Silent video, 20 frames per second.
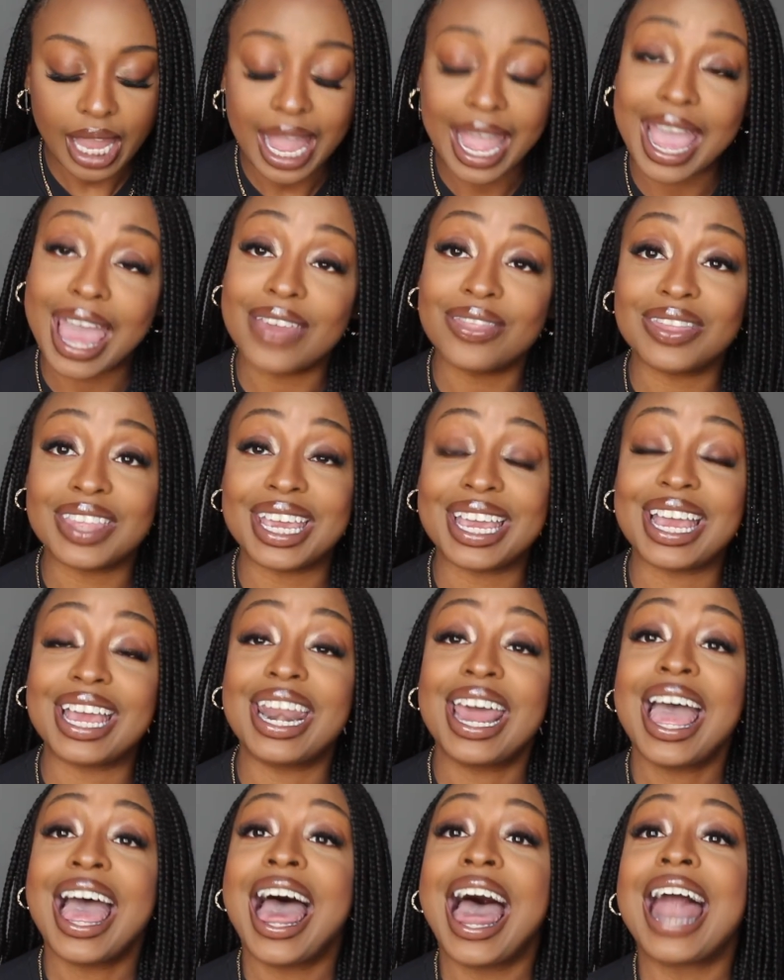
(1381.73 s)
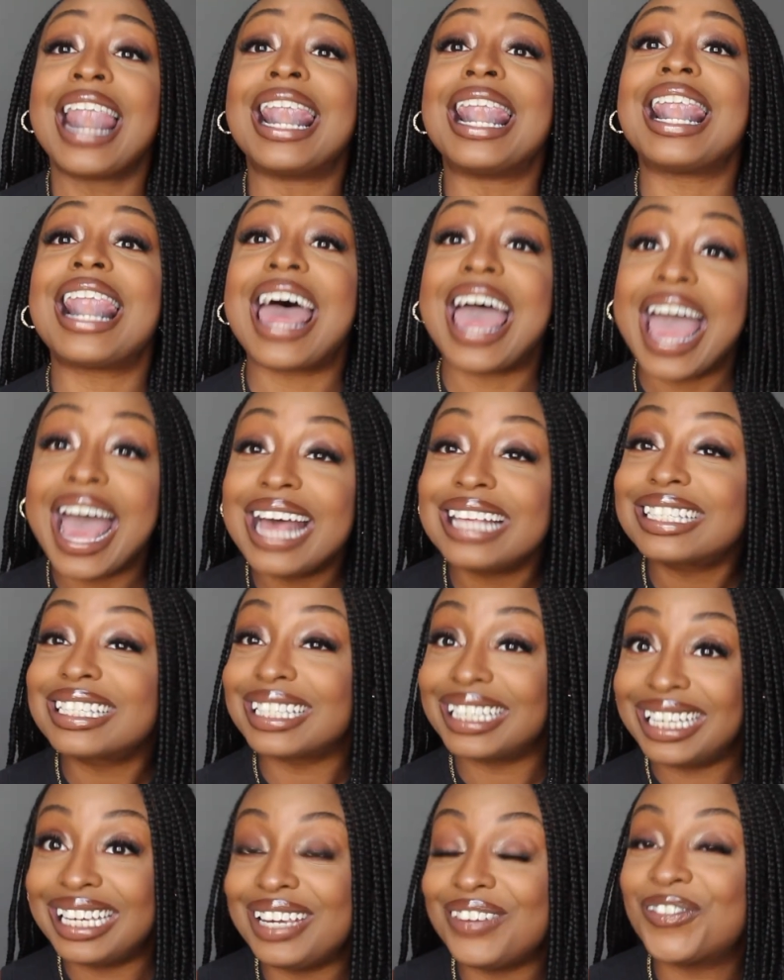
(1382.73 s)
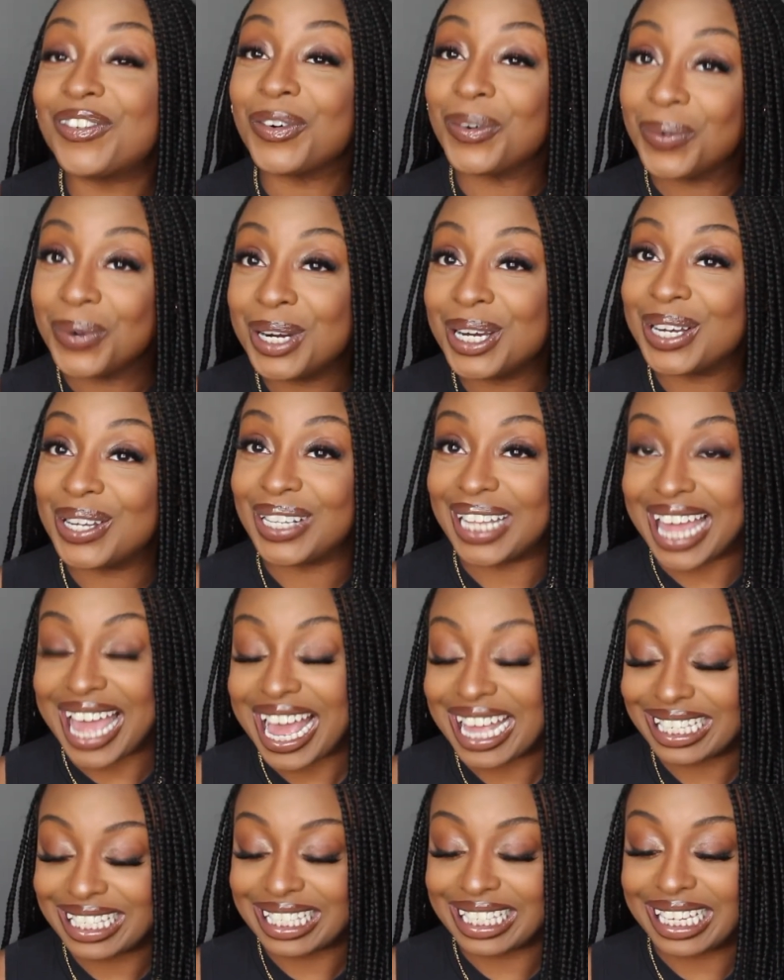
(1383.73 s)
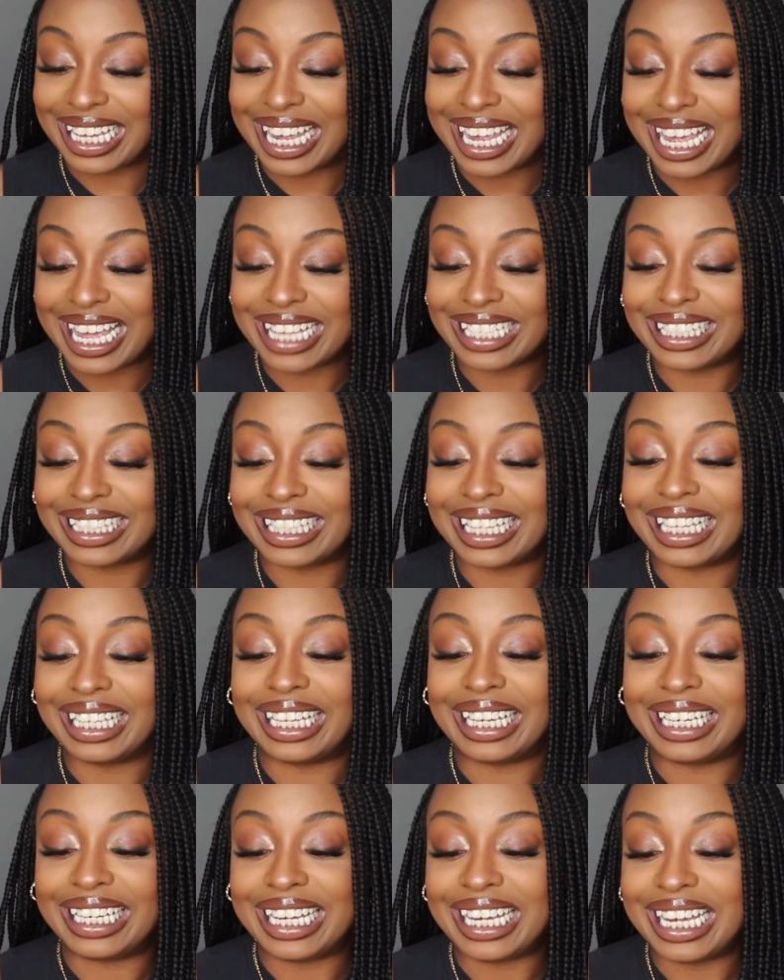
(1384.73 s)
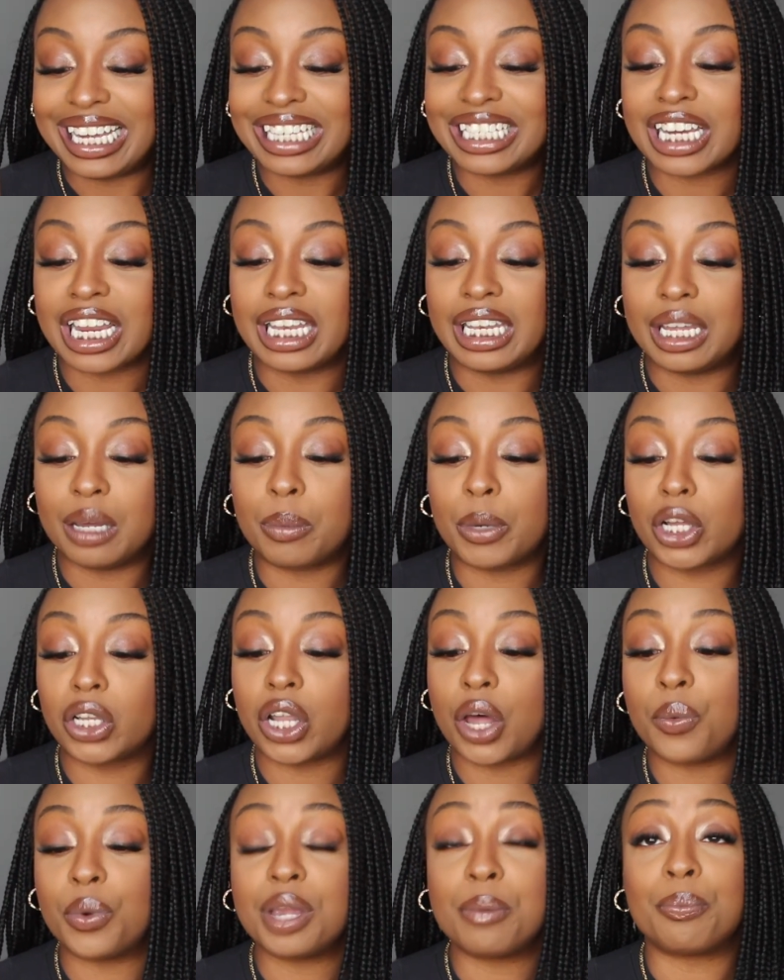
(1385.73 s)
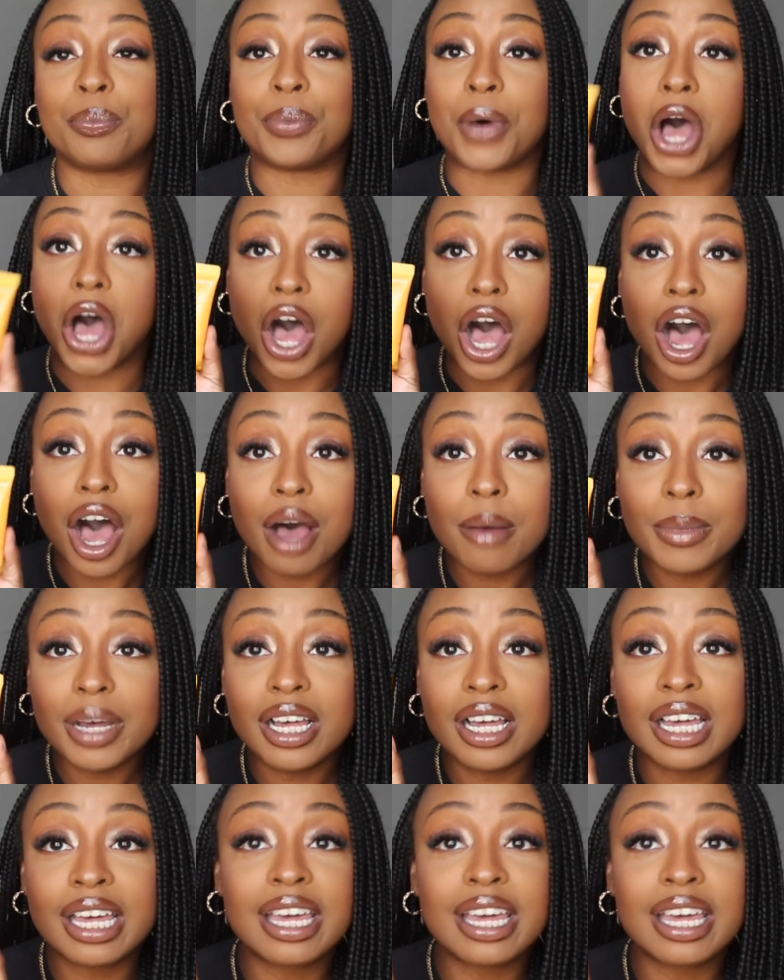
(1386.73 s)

And then lastly, for real, lastly is the Laneige Lip Glowy Balm.